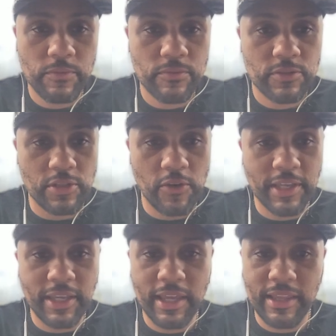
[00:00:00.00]
So
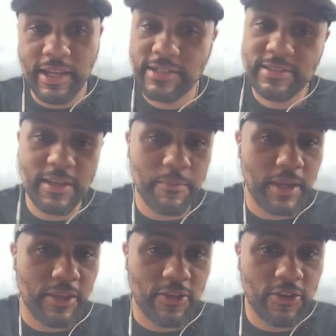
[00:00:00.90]
again, like I said,
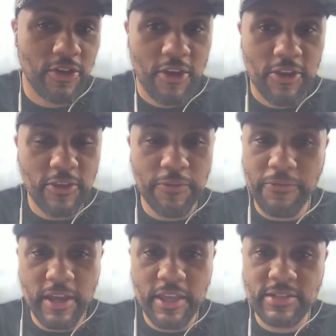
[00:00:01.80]
man, your, your
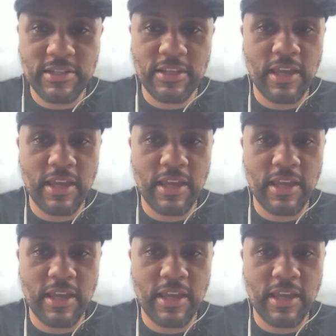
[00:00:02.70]
failures and,